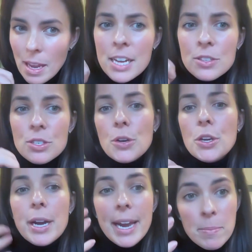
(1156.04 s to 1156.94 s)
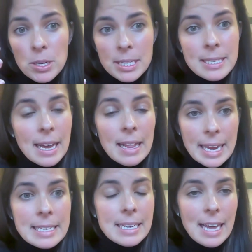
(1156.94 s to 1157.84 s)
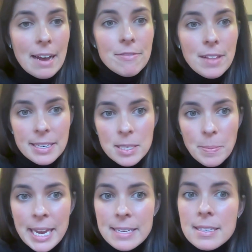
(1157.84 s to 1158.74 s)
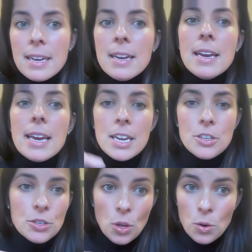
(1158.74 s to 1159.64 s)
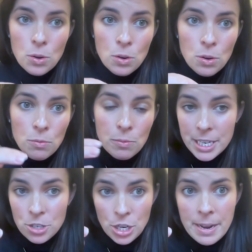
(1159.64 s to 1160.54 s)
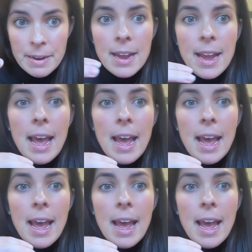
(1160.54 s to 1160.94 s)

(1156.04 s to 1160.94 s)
And so you're able to sell into that flex space in your local region.